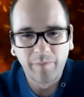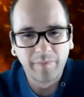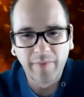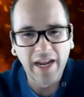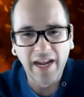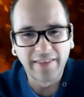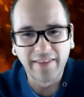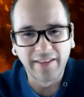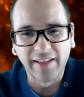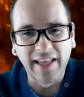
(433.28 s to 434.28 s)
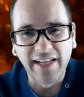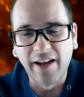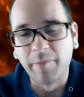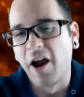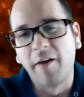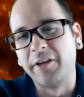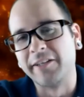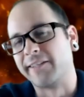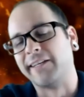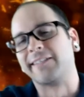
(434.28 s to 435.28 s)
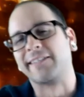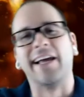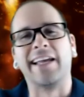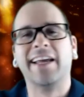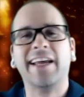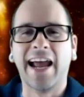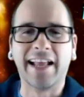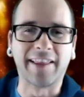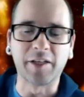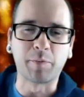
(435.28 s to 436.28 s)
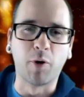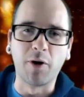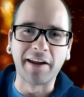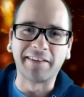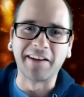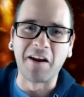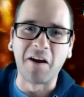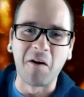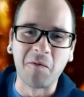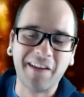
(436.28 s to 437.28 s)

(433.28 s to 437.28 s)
I, I think that that I mean obviously it's like at this point you know